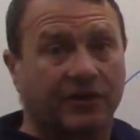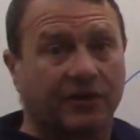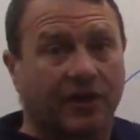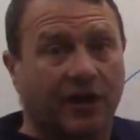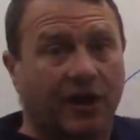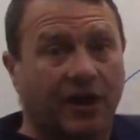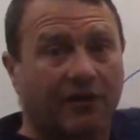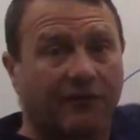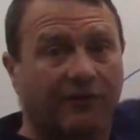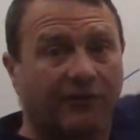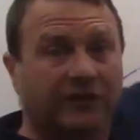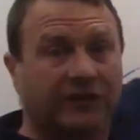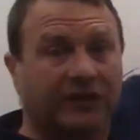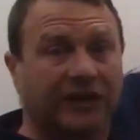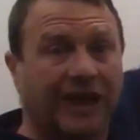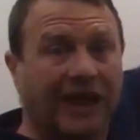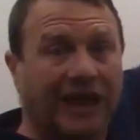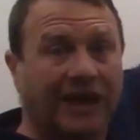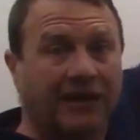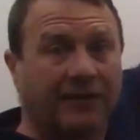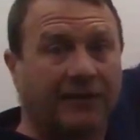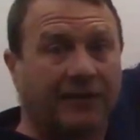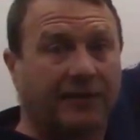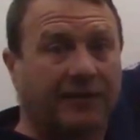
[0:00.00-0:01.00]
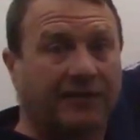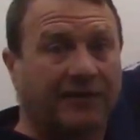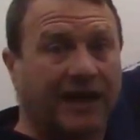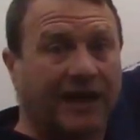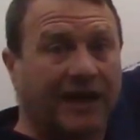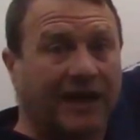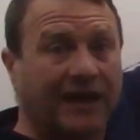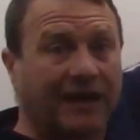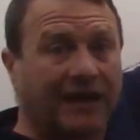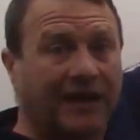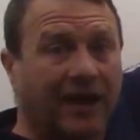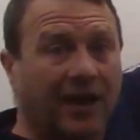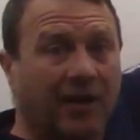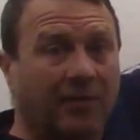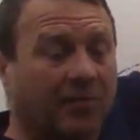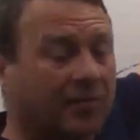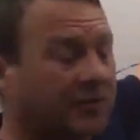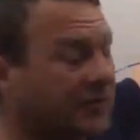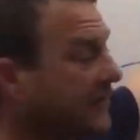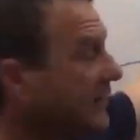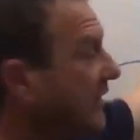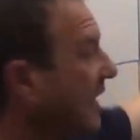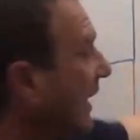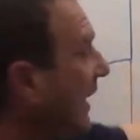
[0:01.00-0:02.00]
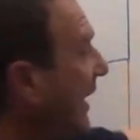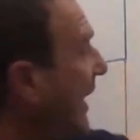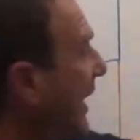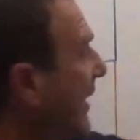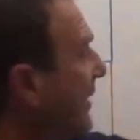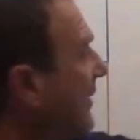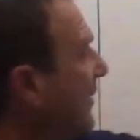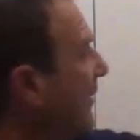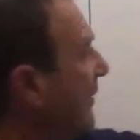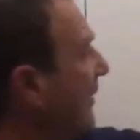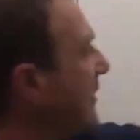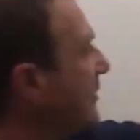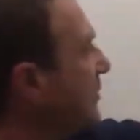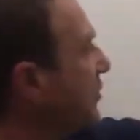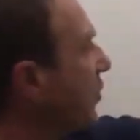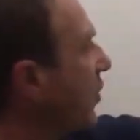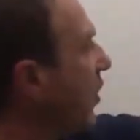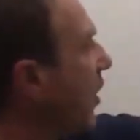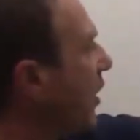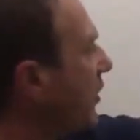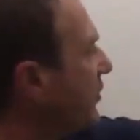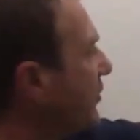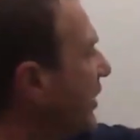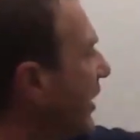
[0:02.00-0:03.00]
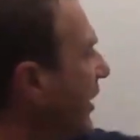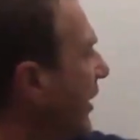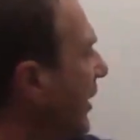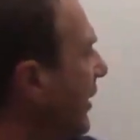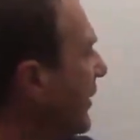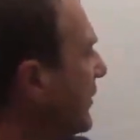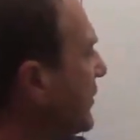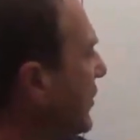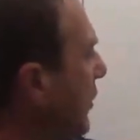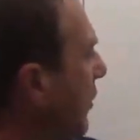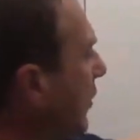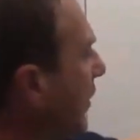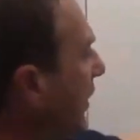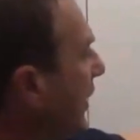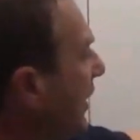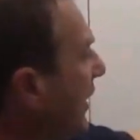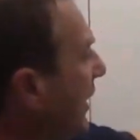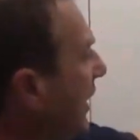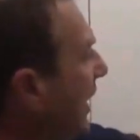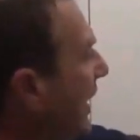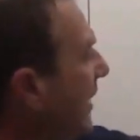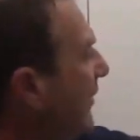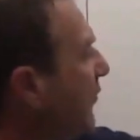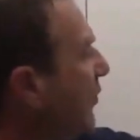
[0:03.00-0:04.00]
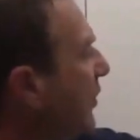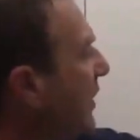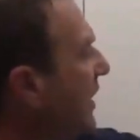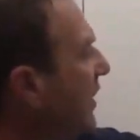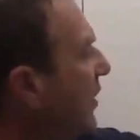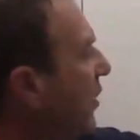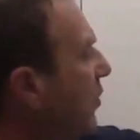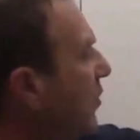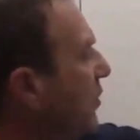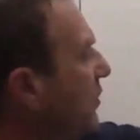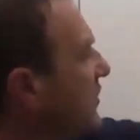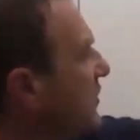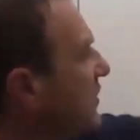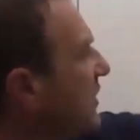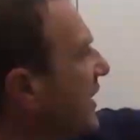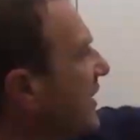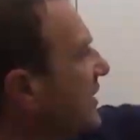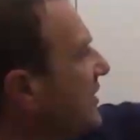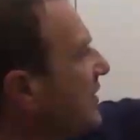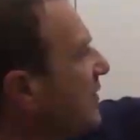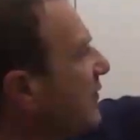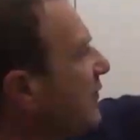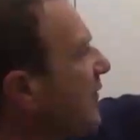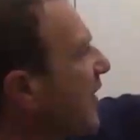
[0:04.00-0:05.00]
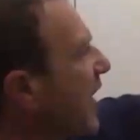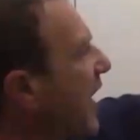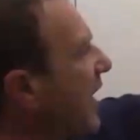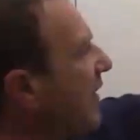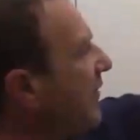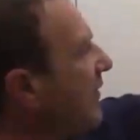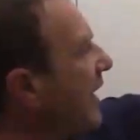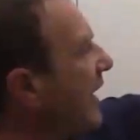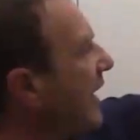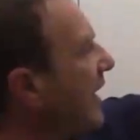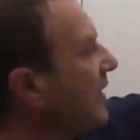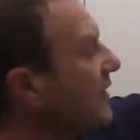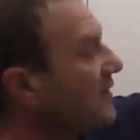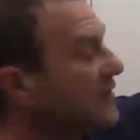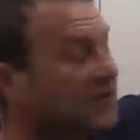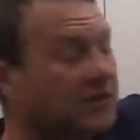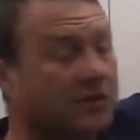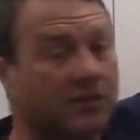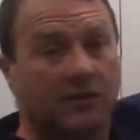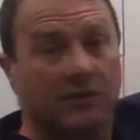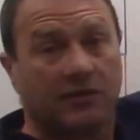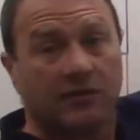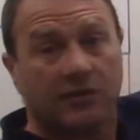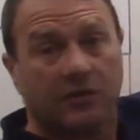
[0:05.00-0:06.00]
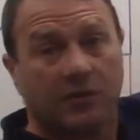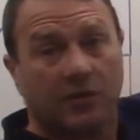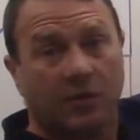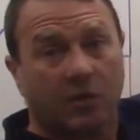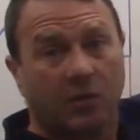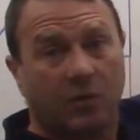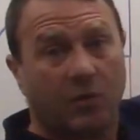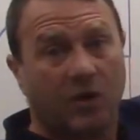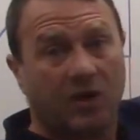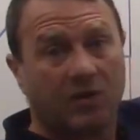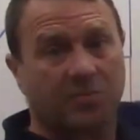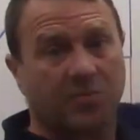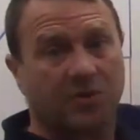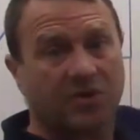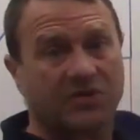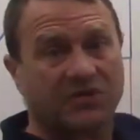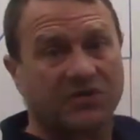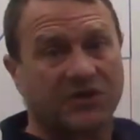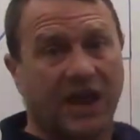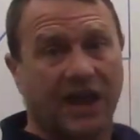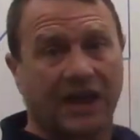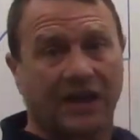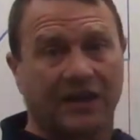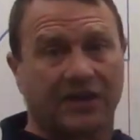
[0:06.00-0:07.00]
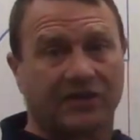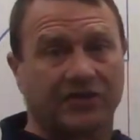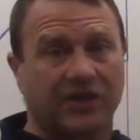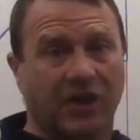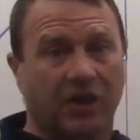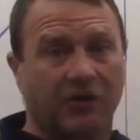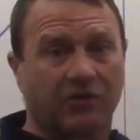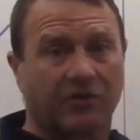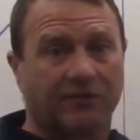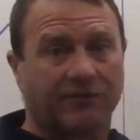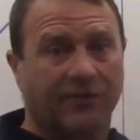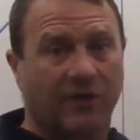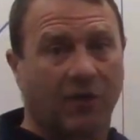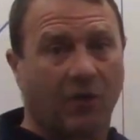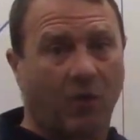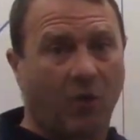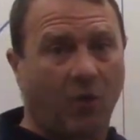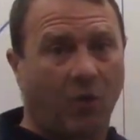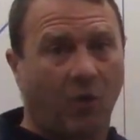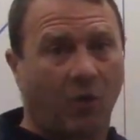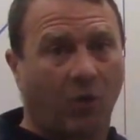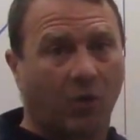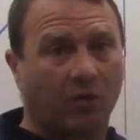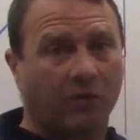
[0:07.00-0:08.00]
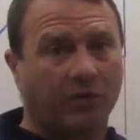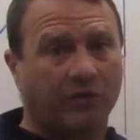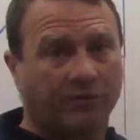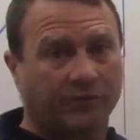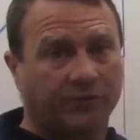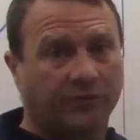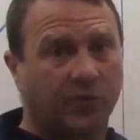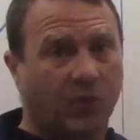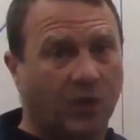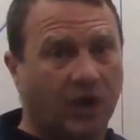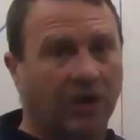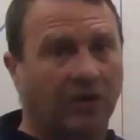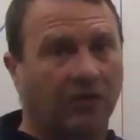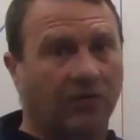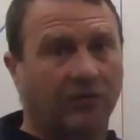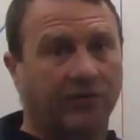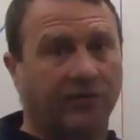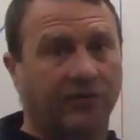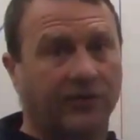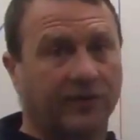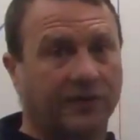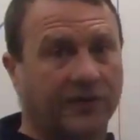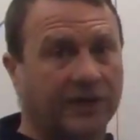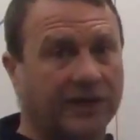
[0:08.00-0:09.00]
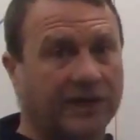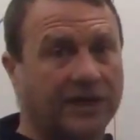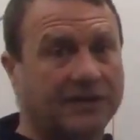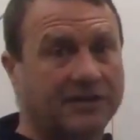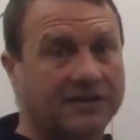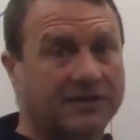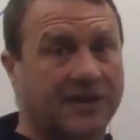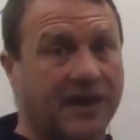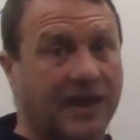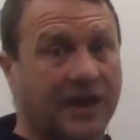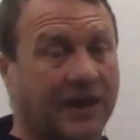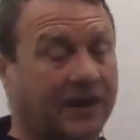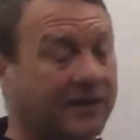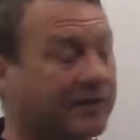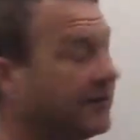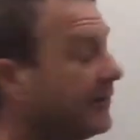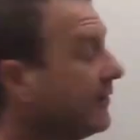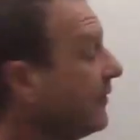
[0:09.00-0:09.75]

of length taken up to get to this crotch area. So if we go 6 5/8, what percentage out of the whole 12 is that?